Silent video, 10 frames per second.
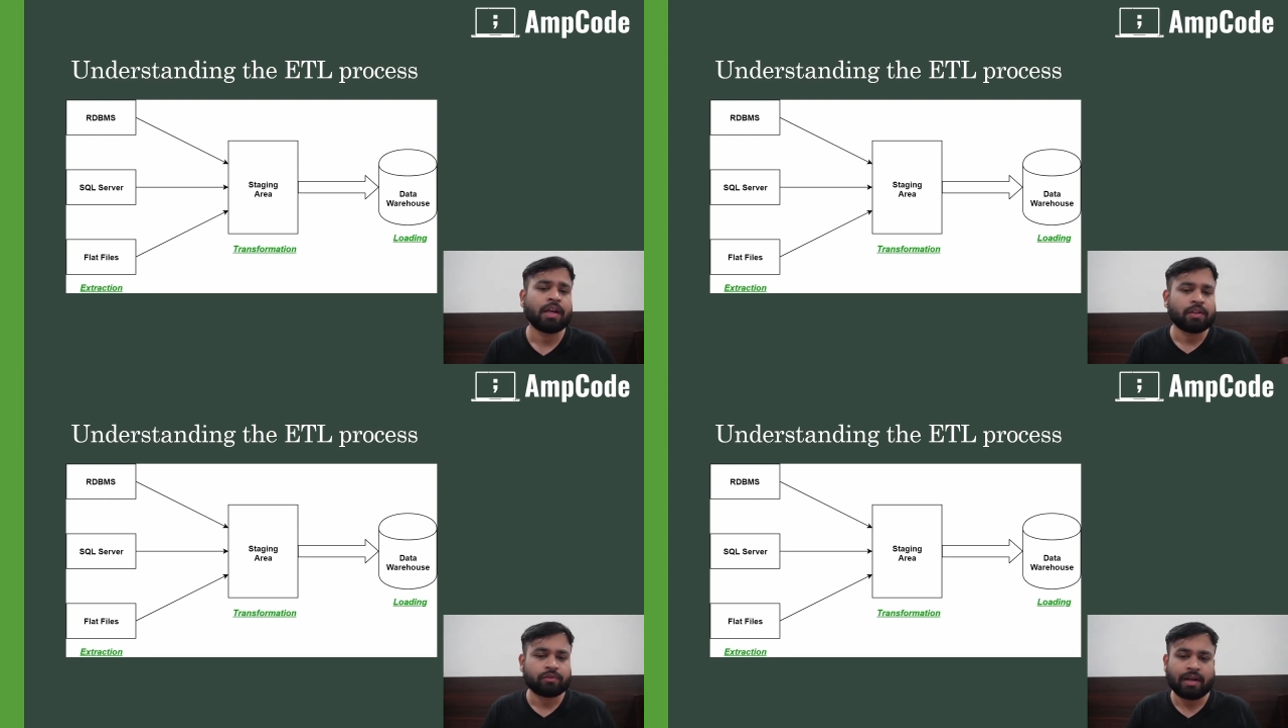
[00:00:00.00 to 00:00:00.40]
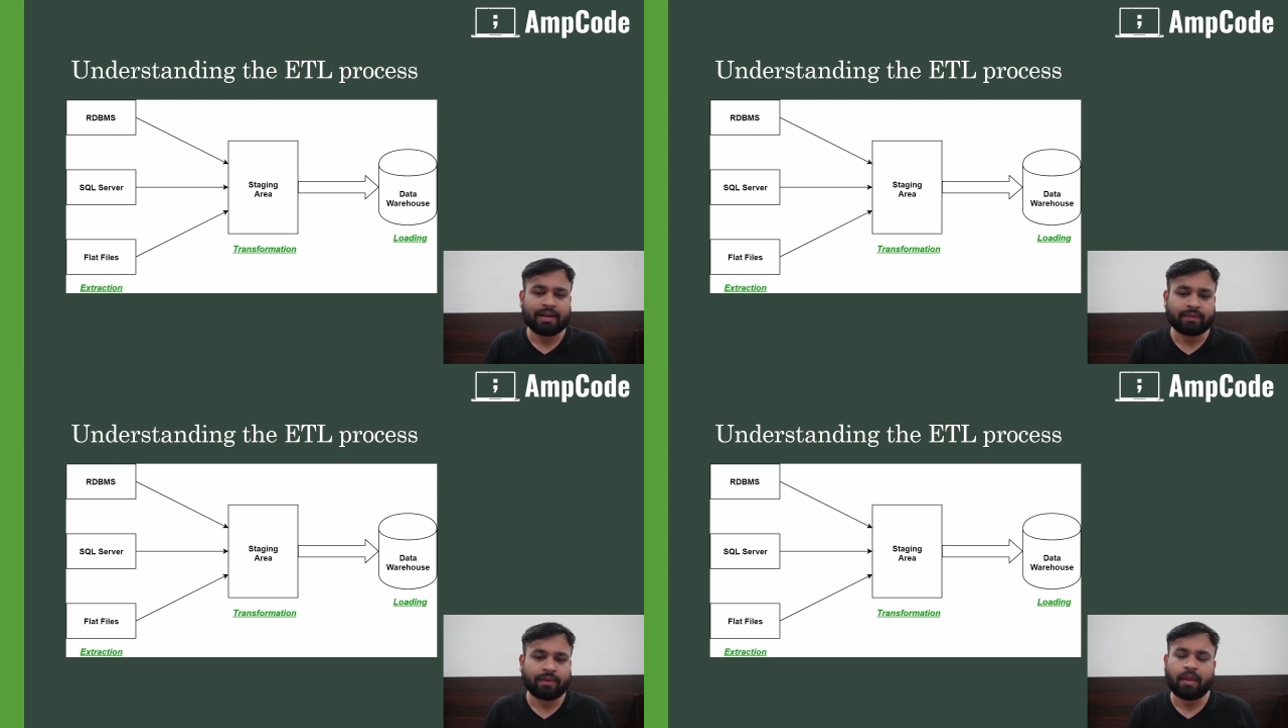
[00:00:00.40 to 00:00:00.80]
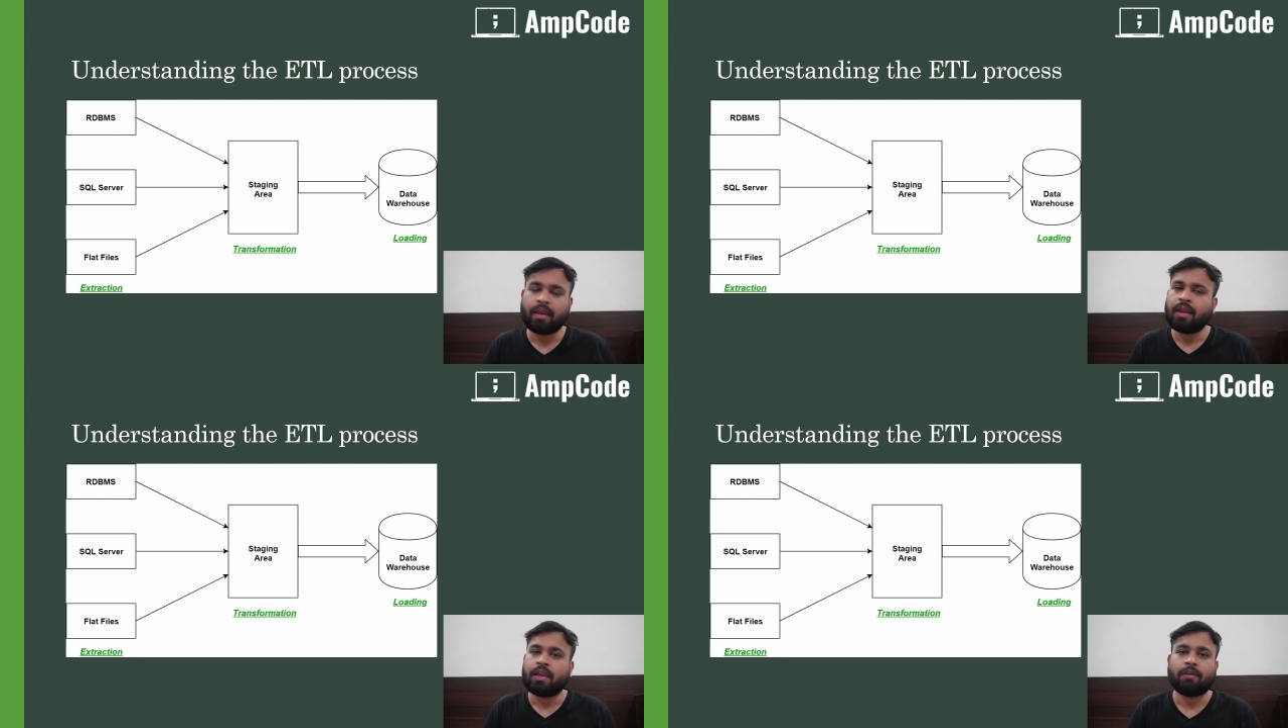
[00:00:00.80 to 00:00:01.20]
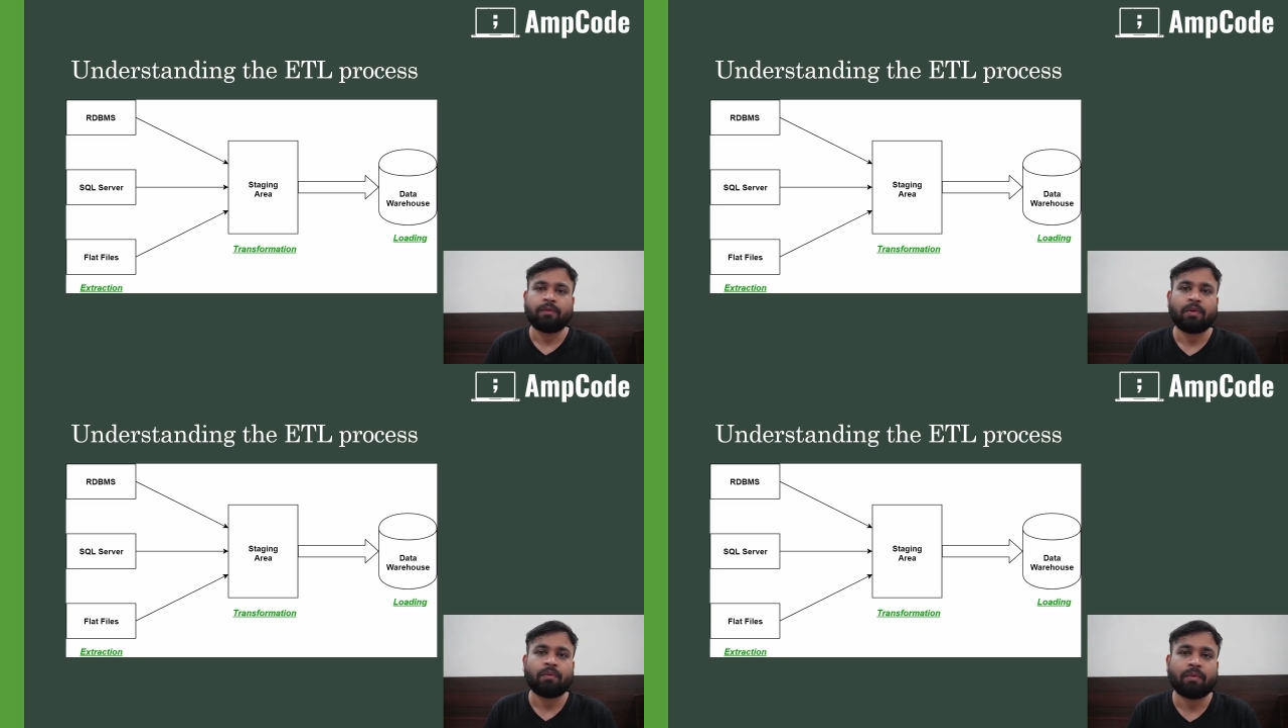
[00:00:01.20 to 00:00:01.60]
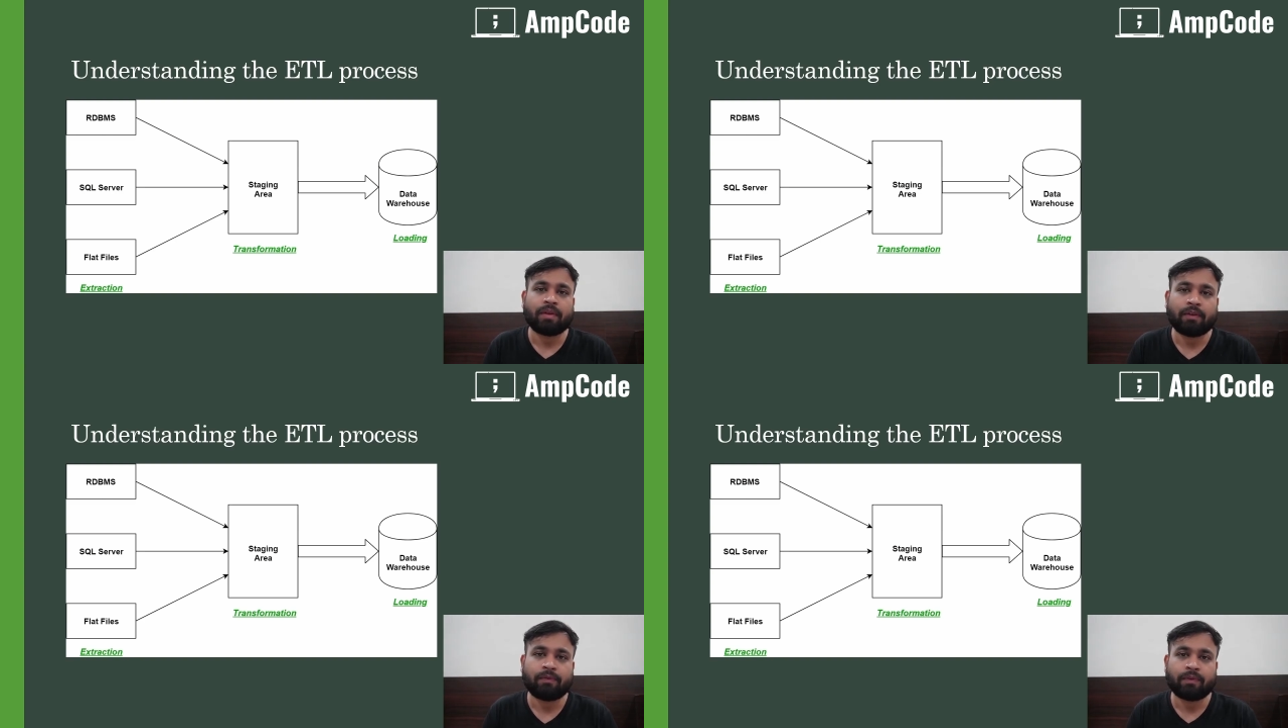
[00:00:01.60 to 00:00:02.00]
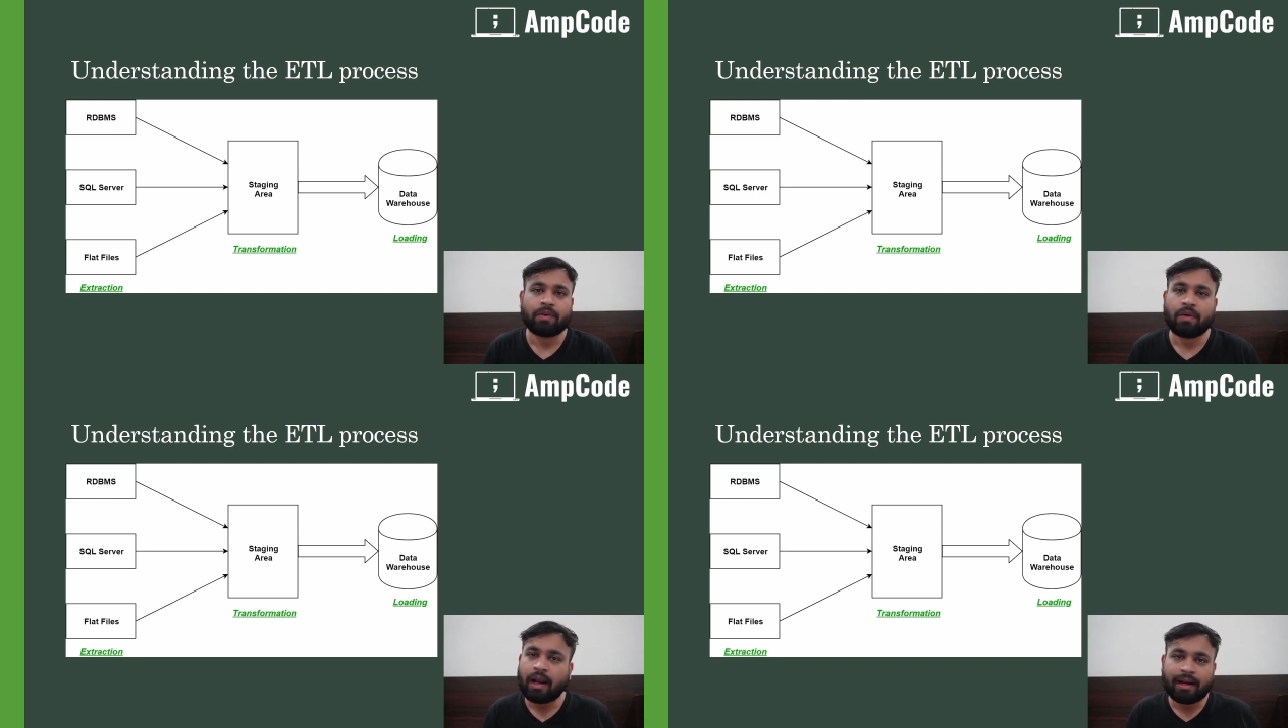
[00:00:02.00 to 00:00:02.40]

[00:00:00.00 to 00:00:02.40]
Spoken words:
So let's say if you are